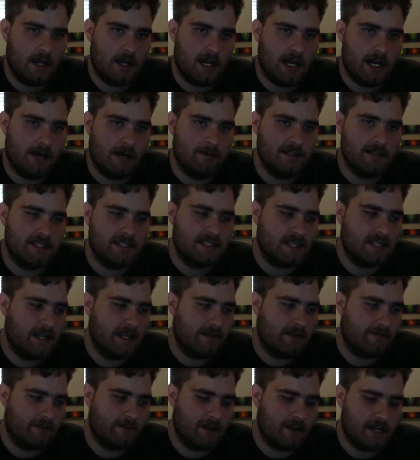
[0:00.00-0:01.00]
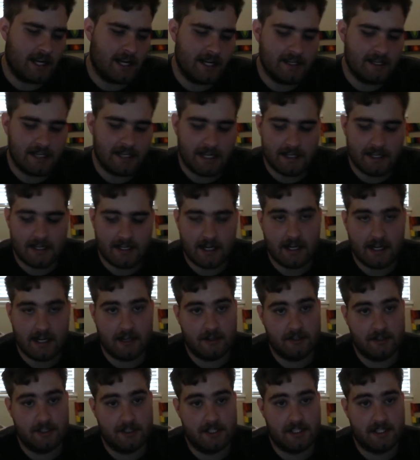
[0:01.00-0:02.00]
would say for 999
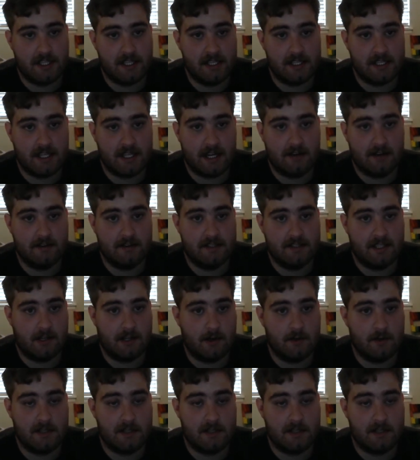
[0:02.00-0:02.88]
or just the entire Zero